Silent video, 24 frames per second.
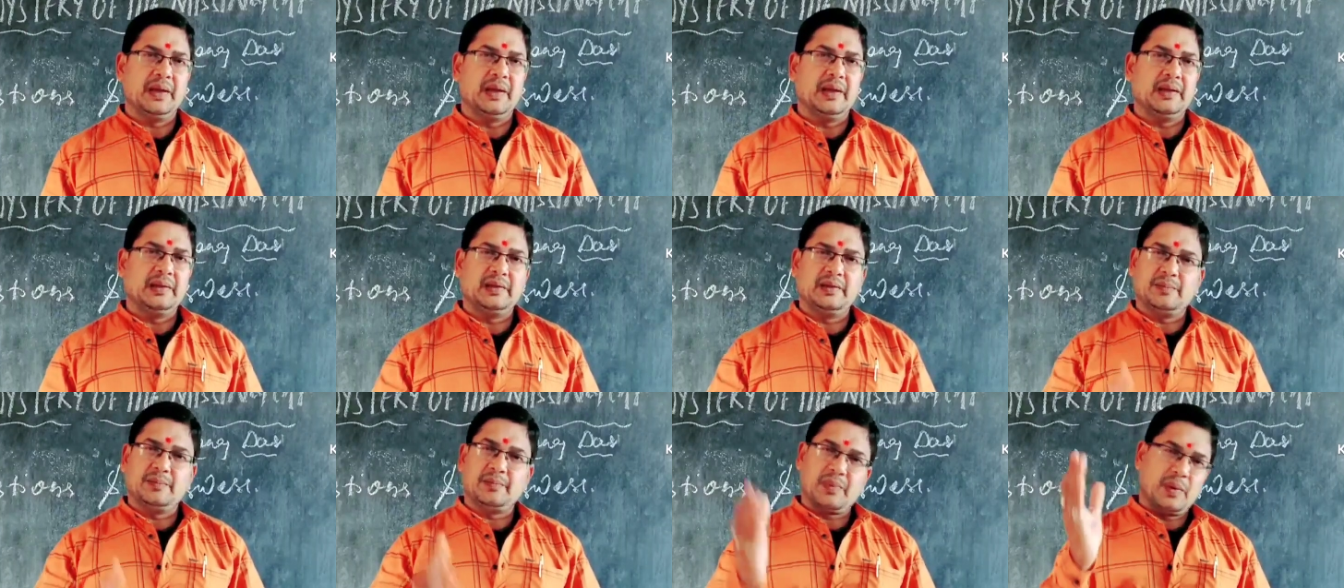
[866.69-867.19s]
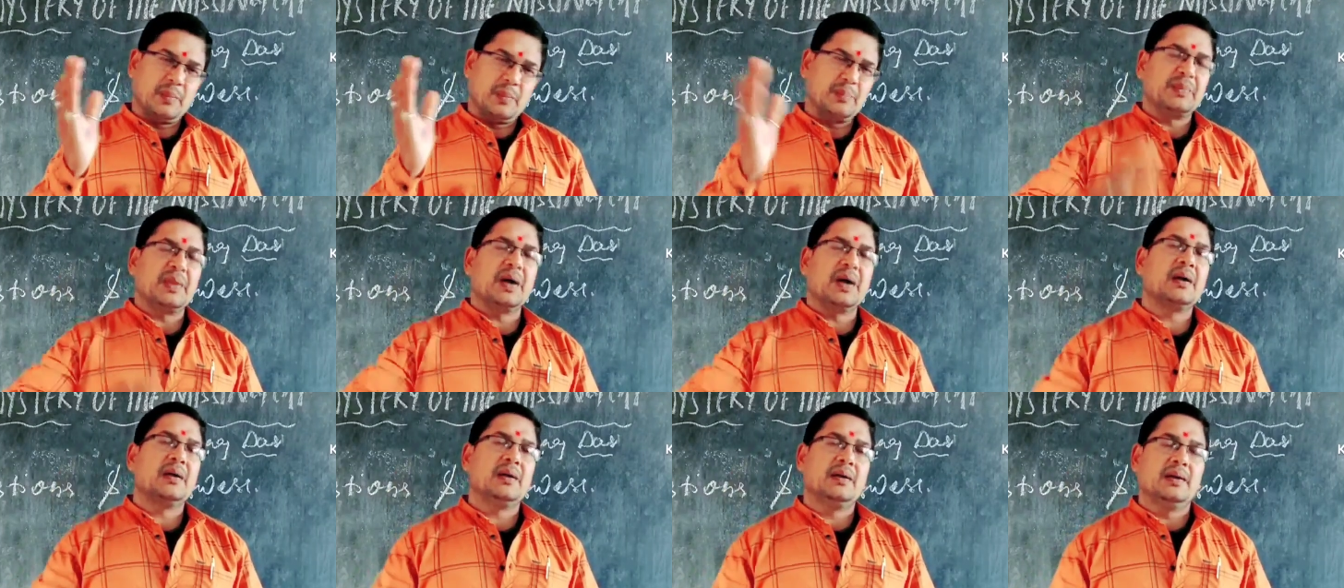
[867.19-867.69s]
And
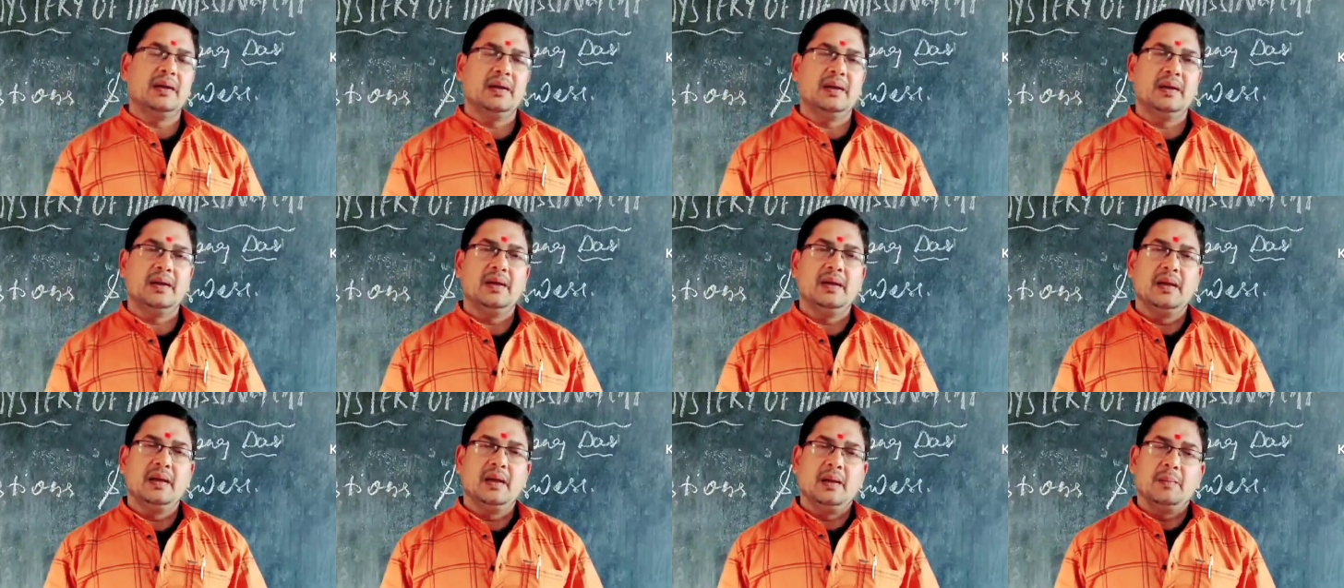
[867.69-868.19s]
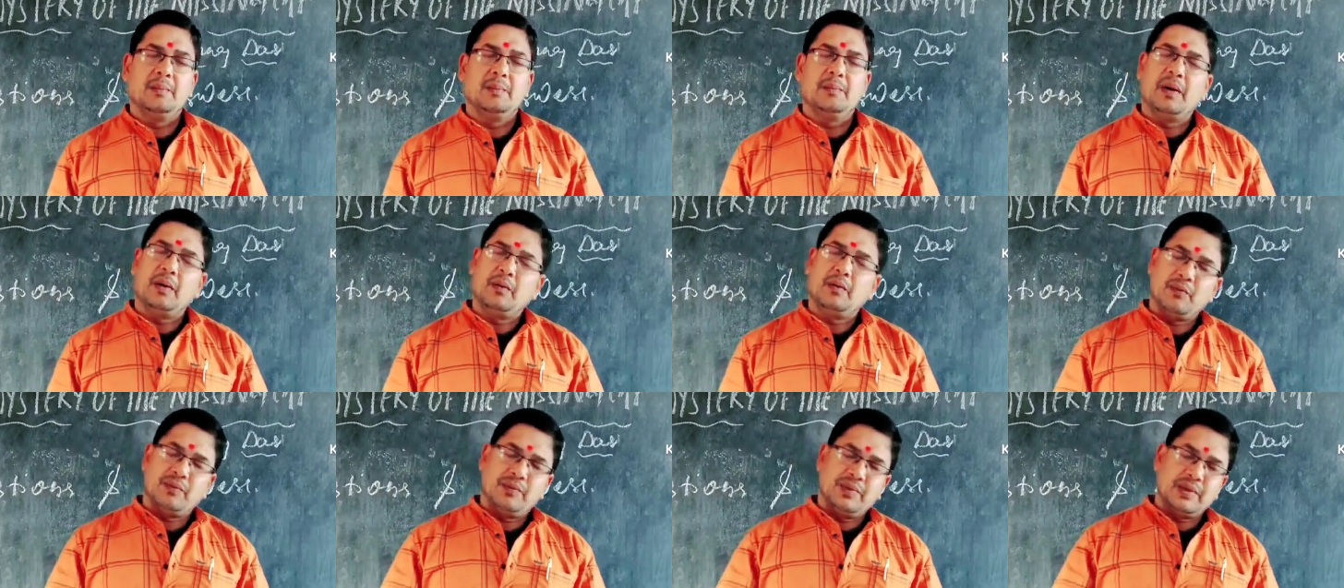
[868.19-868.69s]
from that day,
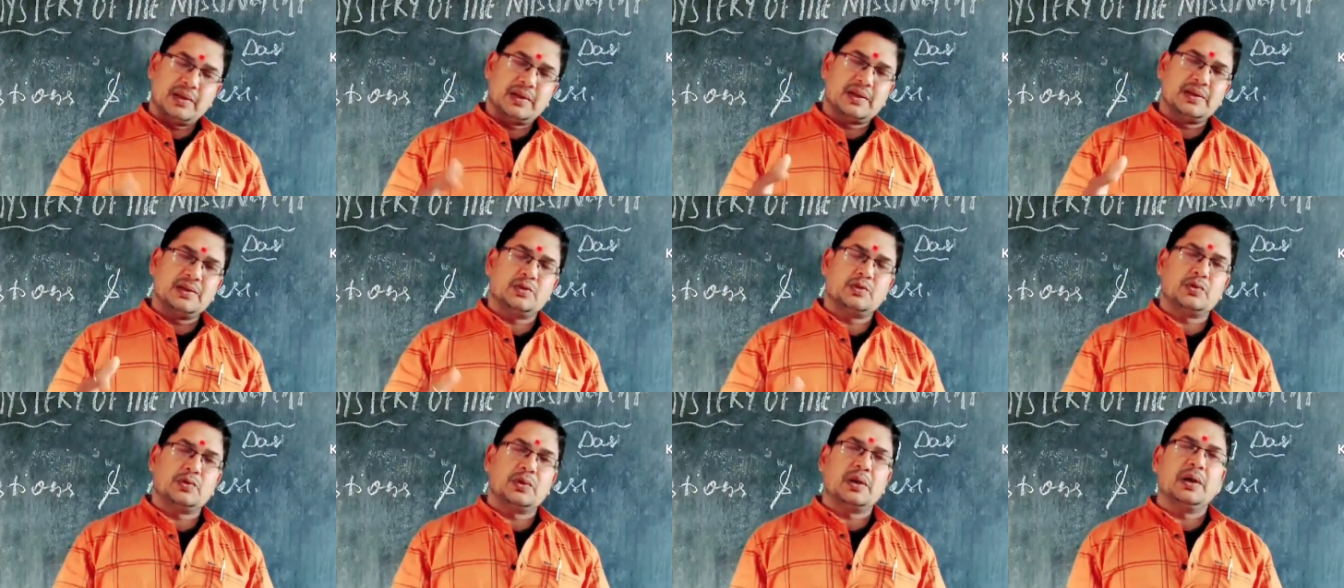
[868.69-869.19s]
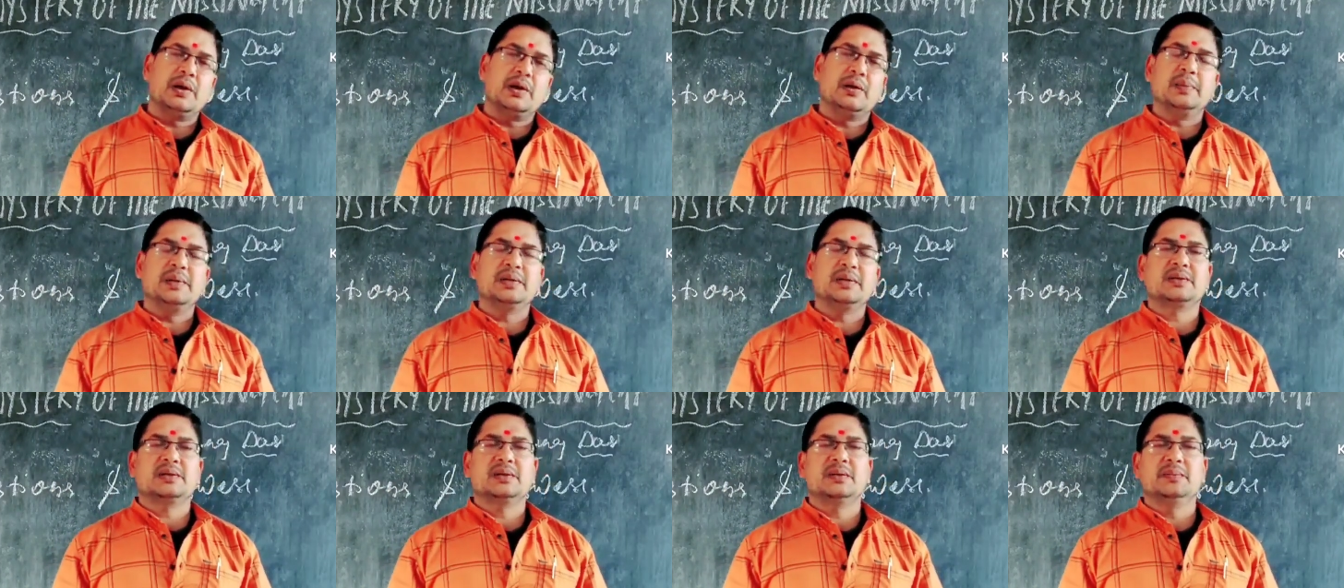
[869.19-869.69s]
Babu Birkeshwar
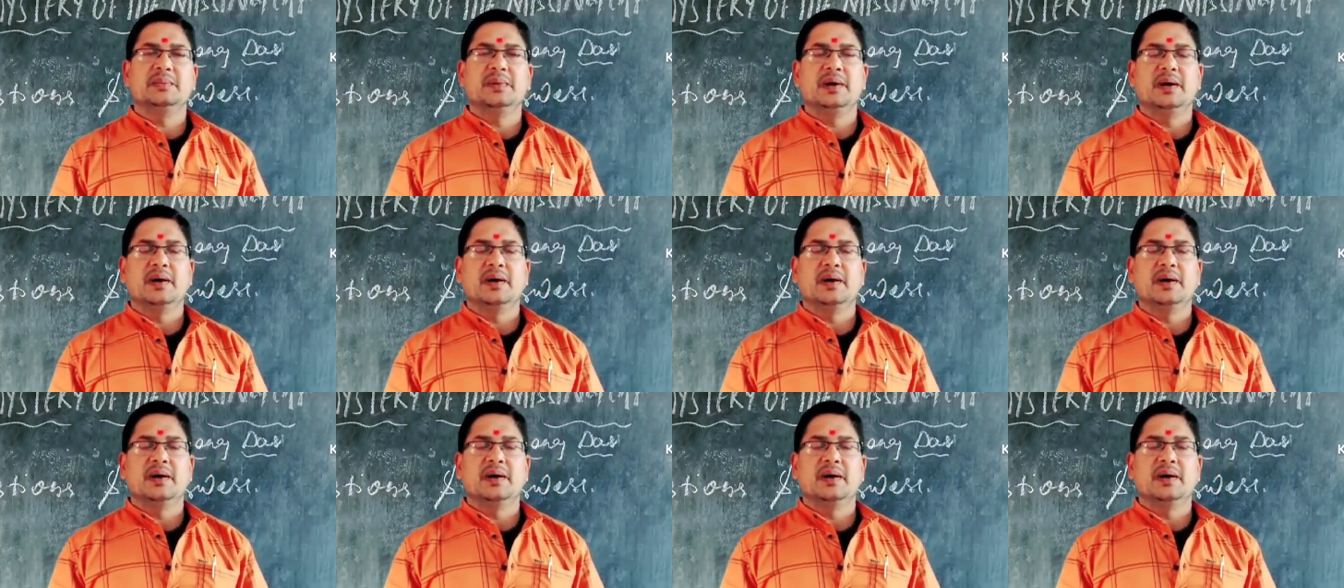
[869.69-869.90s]
and Mr.